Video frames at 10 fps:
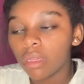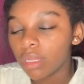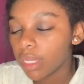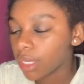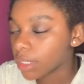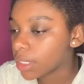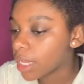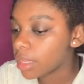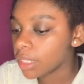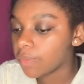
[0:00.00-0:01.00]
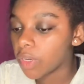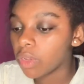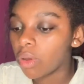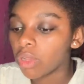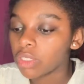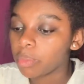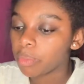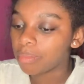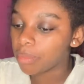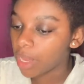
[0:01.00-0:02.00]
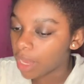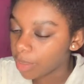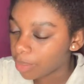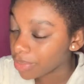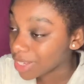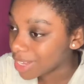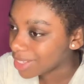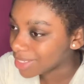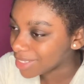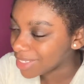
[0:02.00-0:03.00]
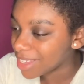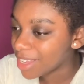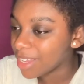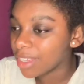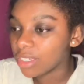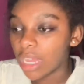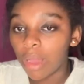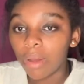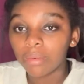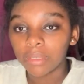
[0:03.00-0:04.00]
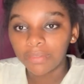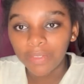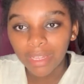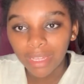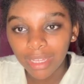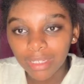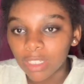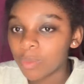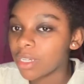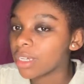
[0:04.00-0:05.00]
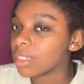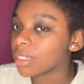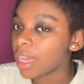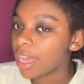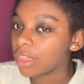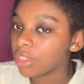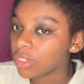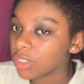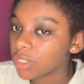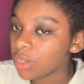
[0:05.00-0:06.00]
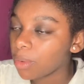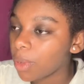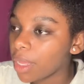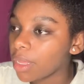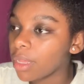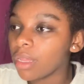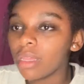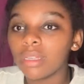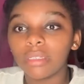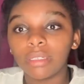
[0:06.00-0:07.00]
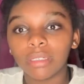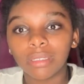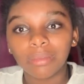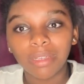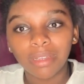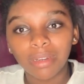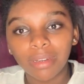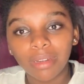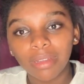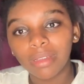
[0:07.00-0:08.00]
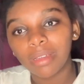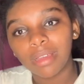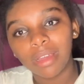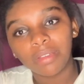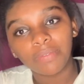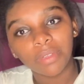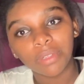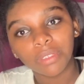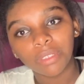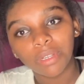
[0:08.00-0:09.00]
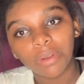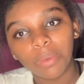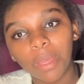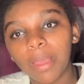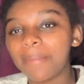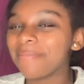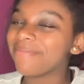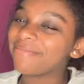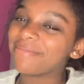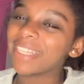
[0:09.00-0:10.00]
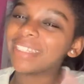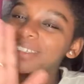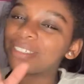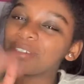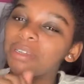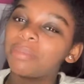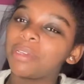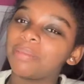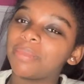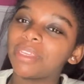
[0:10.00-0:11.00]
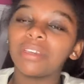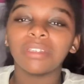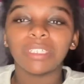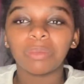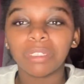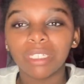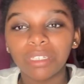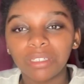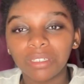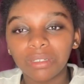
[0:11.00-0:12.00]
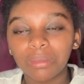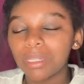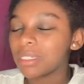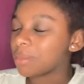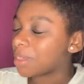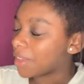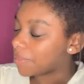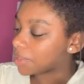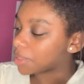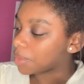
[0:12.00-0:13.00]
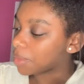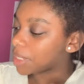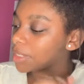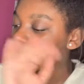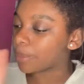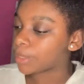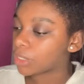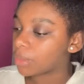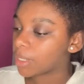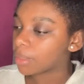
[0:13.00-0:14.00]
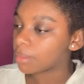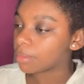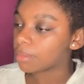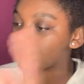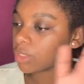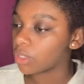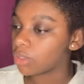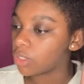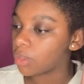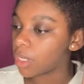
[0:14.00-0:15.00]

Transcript: like I said, this video also kind of pertains to how I was feeling. Just because I look a certain way doesn't mean I feel a certain way. That looks creepy. Just because I look a certain way doesn't mean I feel a certain way. Stop assuming. Don't do